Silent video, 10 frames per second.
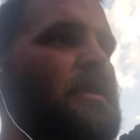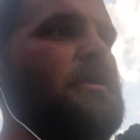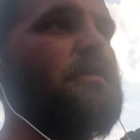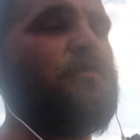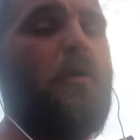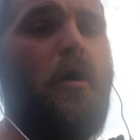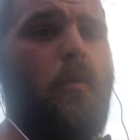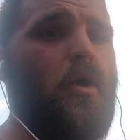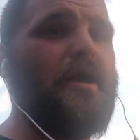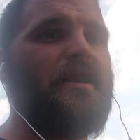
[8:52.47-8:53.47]
If you all
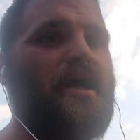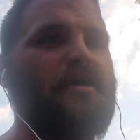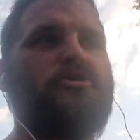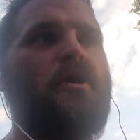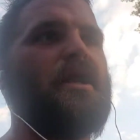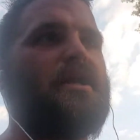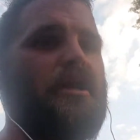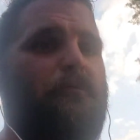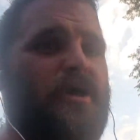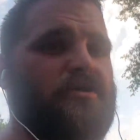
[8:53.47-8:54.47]
want, I can try to get
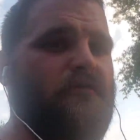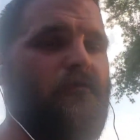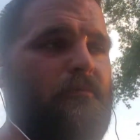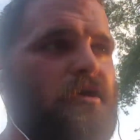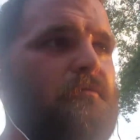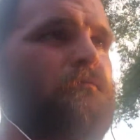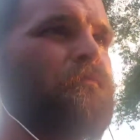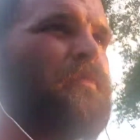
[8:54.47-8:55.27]
a picture from him.